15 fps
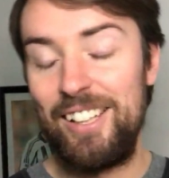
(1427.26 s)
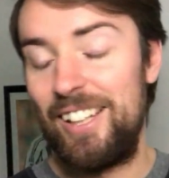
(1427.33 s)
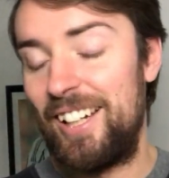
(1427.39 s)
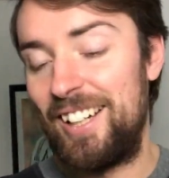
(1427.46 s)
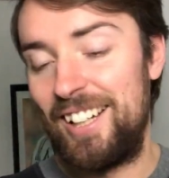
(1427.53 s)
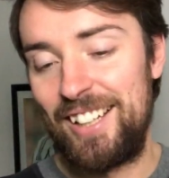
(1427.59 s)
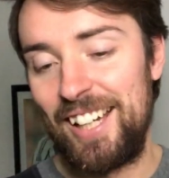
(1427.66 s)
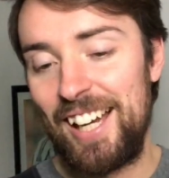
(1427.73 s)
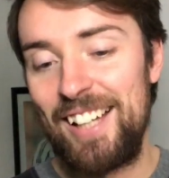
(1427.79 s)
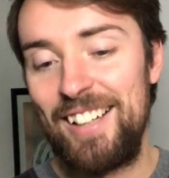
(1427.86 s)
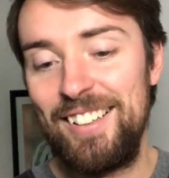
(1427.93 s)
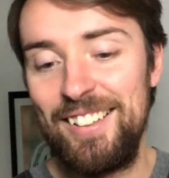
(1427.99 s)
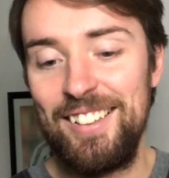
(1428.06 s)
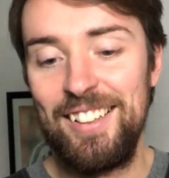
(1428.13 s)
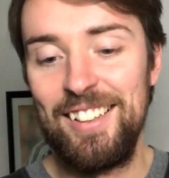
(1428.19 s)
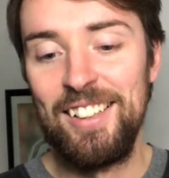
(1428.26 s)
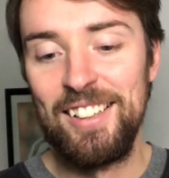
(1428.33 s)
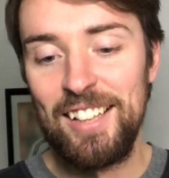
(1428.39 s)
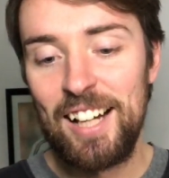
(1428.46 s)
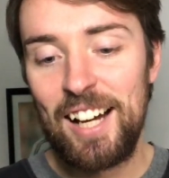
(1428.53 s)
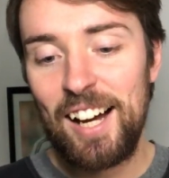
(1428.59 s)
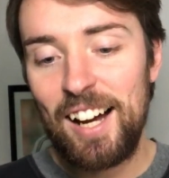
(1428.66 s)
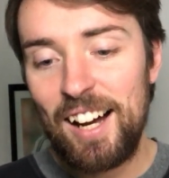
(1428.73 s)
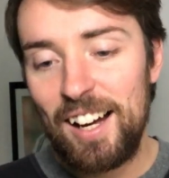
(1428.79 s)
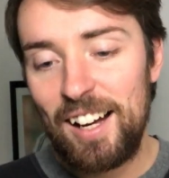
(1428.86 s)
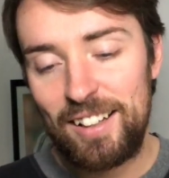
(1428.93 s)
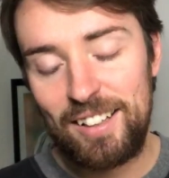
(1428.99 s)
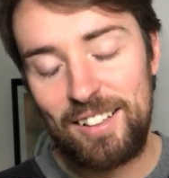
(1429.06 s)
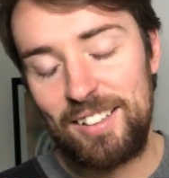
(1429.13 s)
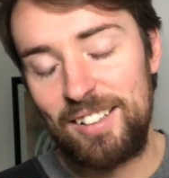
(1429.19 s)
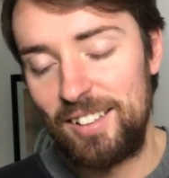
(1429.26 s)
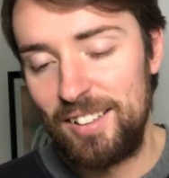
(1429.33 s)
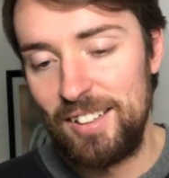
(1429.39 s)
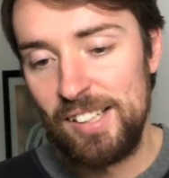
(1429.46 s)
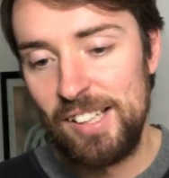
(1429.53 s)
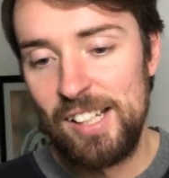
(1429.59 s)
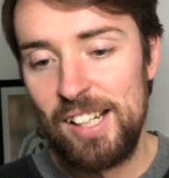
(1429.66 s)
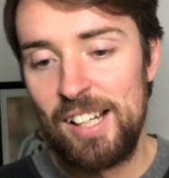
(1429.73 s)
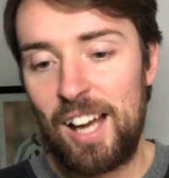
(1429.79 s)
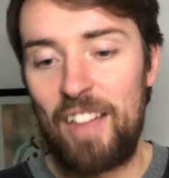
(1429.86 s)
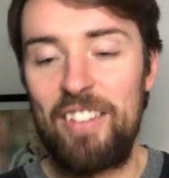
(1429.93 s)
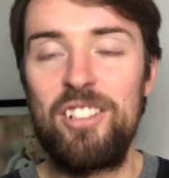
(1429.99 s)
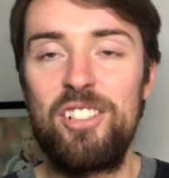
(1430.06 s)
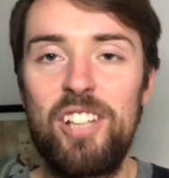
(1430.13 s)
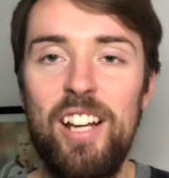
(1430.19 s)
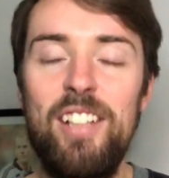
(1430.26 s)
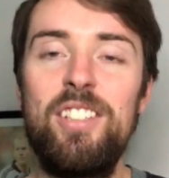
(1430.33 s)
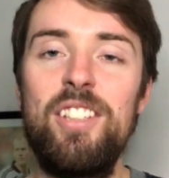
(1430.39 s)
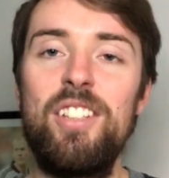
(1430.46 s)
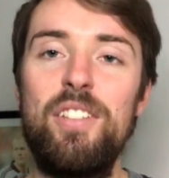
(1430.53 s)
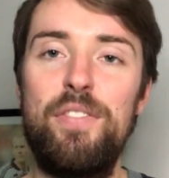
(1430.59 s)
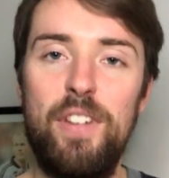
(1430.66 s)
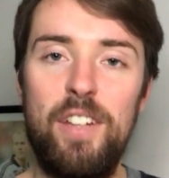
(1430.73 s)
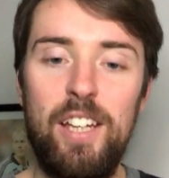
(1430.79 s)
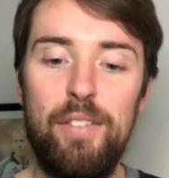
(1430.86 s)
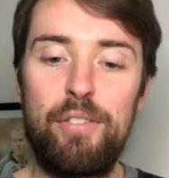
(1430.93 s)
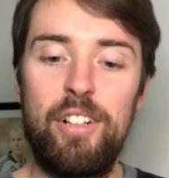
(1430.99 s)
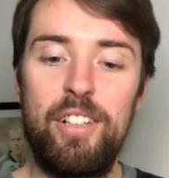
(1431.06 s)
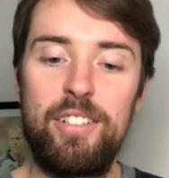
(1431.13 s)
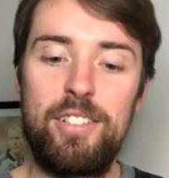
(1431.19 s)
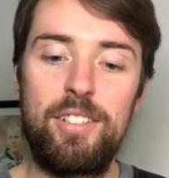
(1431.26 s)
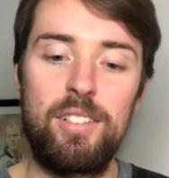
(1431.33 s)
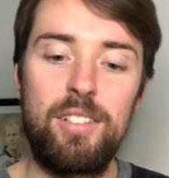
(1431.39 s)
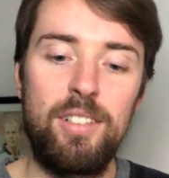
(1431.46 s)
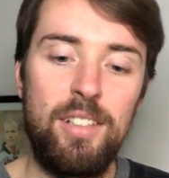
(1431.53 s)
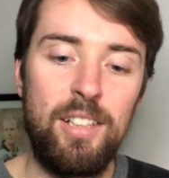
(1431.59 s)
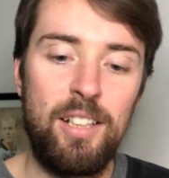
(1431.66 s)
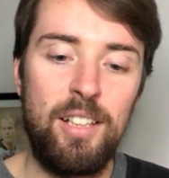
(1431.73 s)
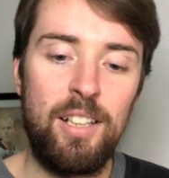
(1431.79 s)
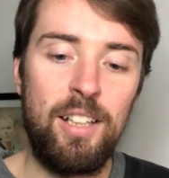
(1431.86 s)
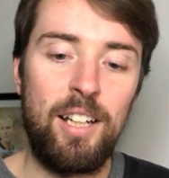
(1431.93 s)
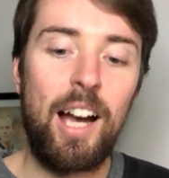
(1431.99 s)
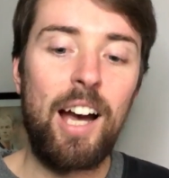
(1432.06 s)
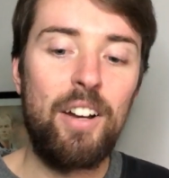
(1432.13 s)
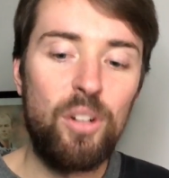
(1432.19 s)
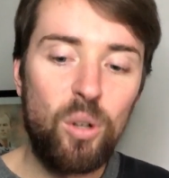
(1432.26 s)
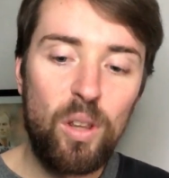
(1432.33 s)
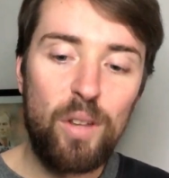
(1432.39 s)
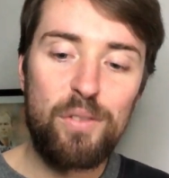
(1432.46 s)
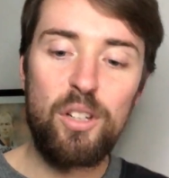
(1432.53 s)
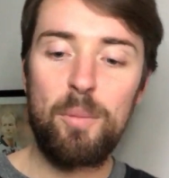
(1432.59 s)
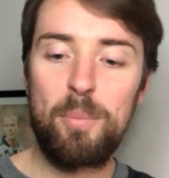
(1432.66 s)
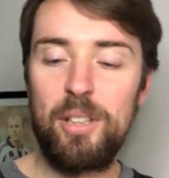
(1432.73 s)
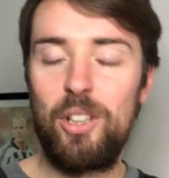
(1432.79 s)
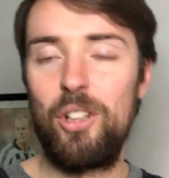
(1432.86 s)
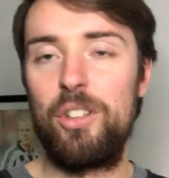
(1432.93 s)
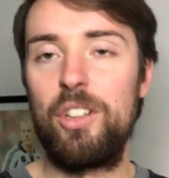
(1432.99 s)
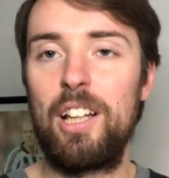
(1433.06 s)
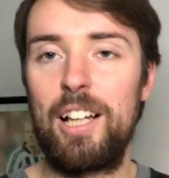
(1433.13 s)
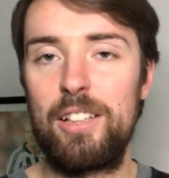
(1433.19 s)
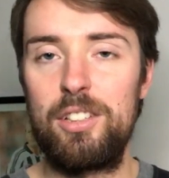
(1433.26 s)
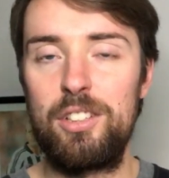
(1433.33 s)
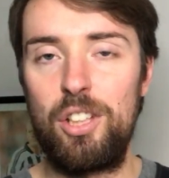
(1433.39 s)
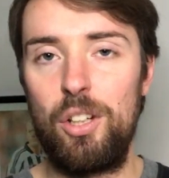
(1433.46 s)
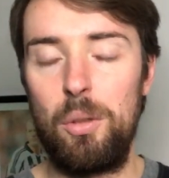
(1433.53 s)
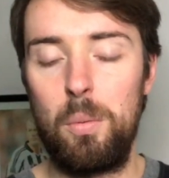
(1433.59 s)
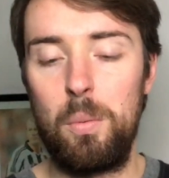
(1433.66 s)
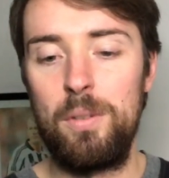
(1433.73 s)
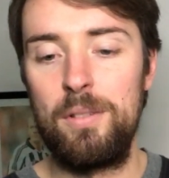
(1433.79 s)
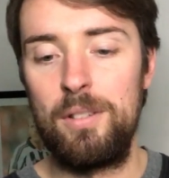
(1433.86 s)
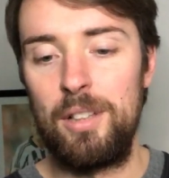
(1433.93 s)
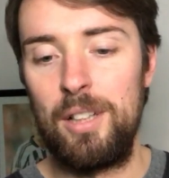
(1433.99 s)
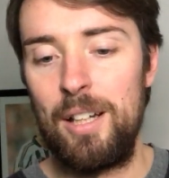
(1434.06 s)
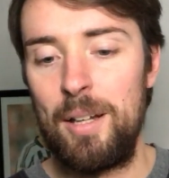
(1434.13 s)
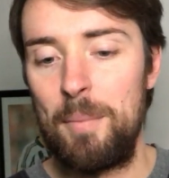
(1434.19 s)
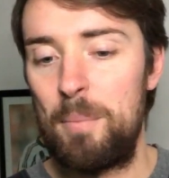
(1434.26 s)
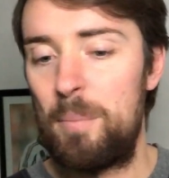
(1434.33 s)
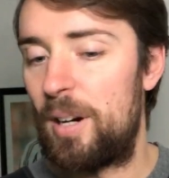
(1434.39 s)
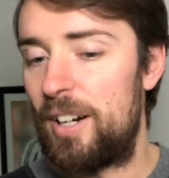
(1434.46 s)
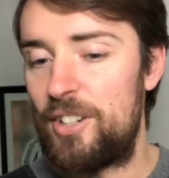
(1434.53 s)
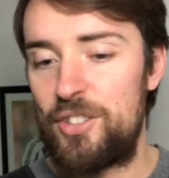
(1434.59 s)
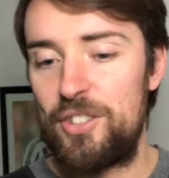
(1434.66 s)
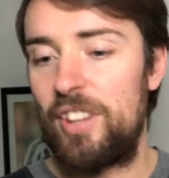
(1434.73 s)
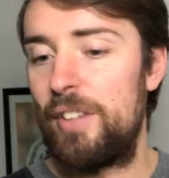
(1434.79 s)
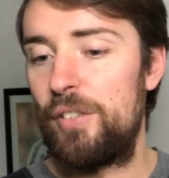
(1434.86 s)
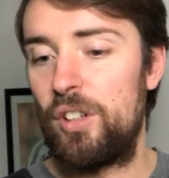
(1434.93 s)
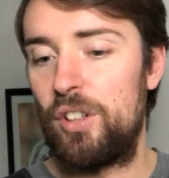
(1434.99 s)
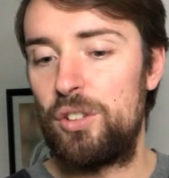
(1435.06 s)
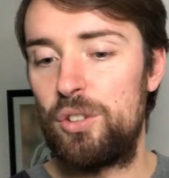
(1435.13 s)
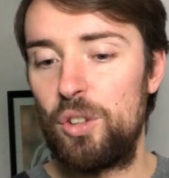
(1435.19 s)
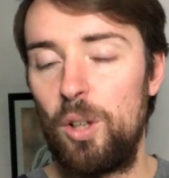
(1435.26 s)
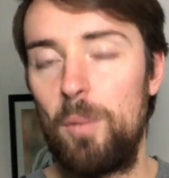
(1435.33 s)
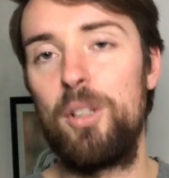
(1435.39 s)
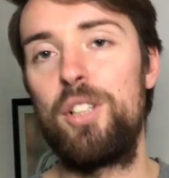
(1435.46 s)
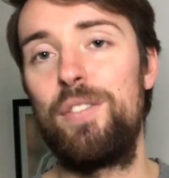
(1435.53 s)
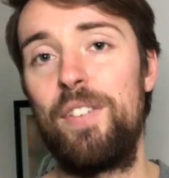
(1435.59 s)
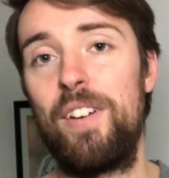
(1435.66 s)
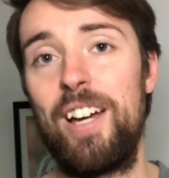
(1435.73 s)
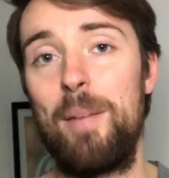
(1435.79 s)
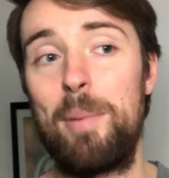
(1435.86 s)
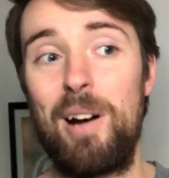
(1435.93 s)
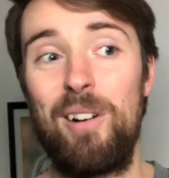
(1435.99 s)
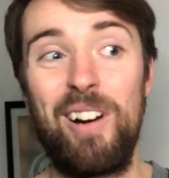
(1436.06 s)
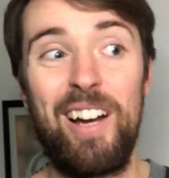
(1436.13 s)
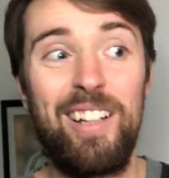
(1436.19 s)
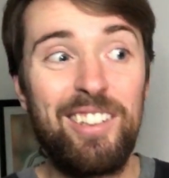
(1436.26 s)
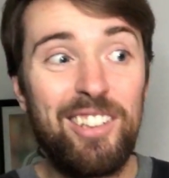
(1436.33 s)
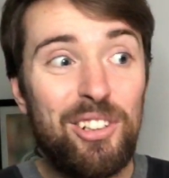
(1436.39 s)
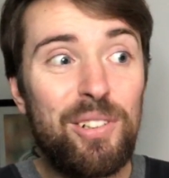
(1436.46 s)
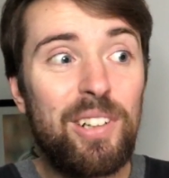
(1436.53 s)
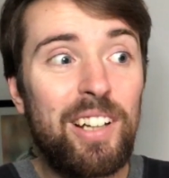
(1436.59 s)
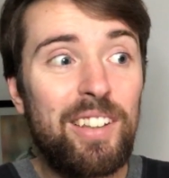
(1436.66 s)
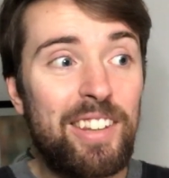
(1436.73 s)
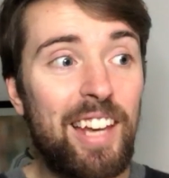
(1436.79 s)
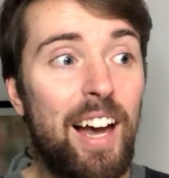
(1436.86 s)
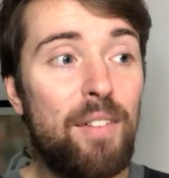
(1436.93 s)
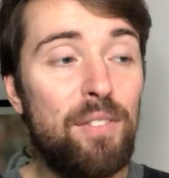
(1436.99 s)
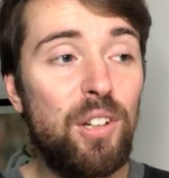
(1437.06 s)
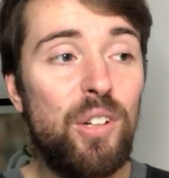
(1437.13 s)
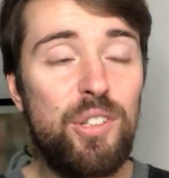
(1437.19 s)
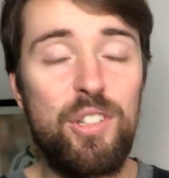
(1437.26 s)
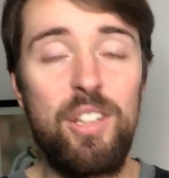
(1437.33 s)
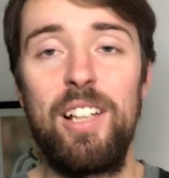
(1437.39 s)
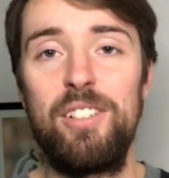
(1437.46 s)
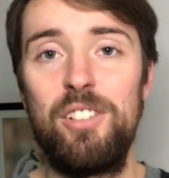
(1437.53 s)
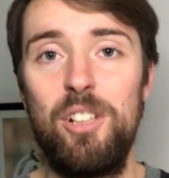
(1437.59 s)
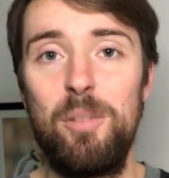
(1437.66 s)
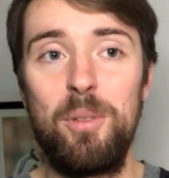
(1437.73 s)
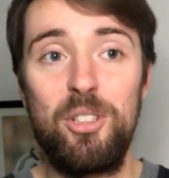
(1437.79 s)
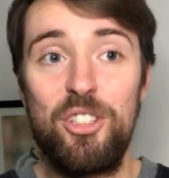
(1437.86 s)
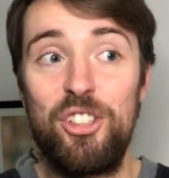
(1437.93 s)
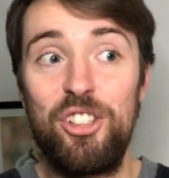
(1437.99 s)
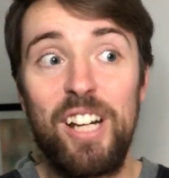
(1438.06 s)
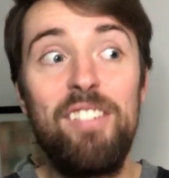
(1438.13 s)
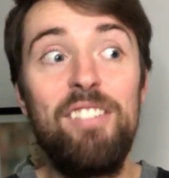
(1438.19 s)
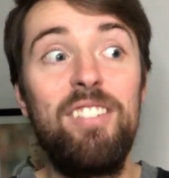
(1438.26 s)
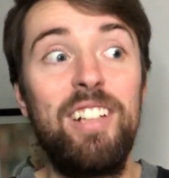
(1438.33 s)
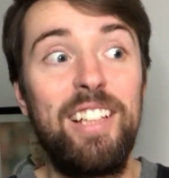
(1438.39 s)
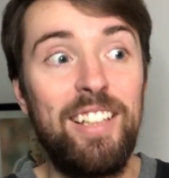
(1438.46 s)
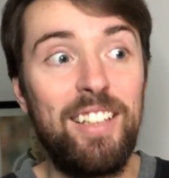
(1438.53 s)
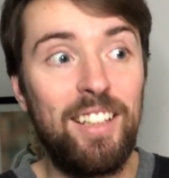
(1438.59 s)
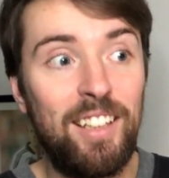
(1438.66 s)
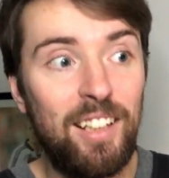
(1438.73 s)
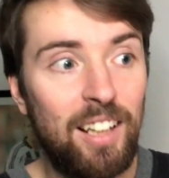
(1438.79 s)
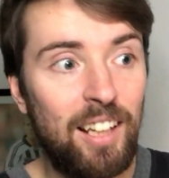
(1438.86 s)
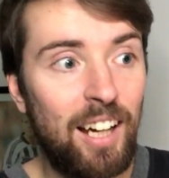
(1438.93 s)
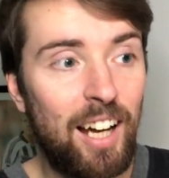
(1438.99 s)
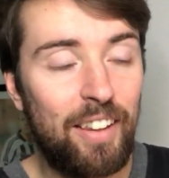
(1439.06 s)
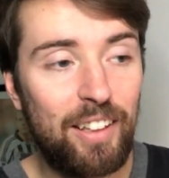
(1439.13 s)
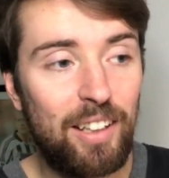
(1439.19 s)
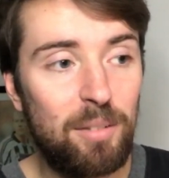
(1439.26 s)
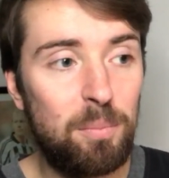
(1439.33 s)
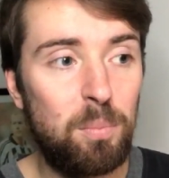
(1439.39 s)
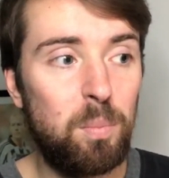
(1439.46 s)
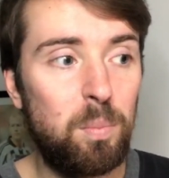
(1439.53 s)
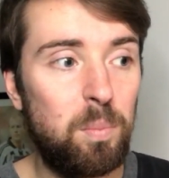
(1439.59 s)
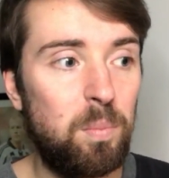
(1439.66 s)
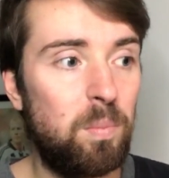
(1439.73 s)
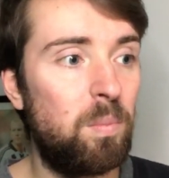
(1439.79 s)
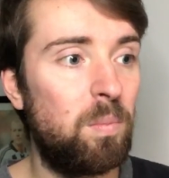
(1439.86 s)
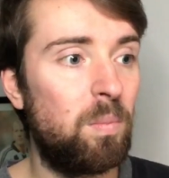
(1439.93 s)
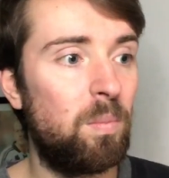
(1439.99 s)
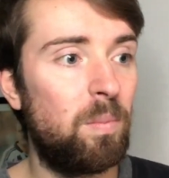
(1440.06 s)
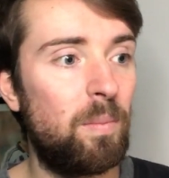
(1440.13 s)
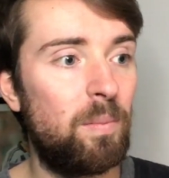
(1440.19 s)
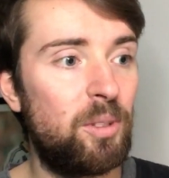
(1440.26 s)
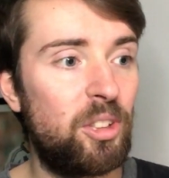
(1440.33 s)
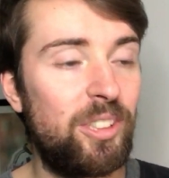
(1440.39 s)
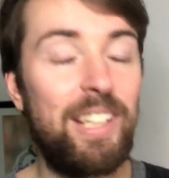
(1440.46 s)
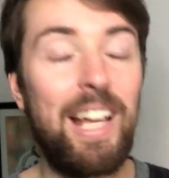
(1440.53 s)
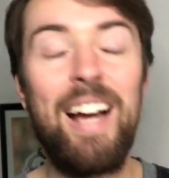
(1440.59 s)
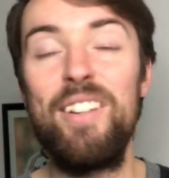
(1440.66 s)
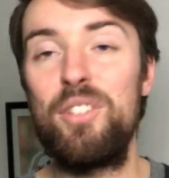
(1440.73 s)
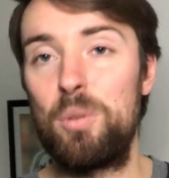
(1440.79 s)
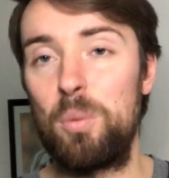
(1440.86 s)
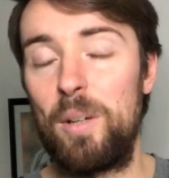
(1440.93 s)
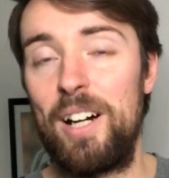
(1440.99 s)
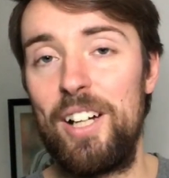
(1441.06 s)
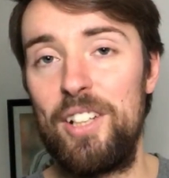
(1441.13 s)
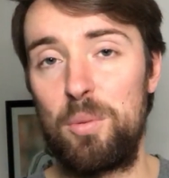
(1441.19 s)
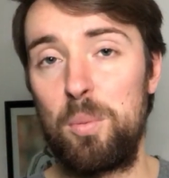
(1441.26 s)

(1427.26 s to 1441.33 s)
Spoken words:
Again, I think Chelsea are the favourites. I know they've not been good in the last 2, but I just think they've got so much firepower. And you know, they have lost the last 2, but generally, I think stats-wise,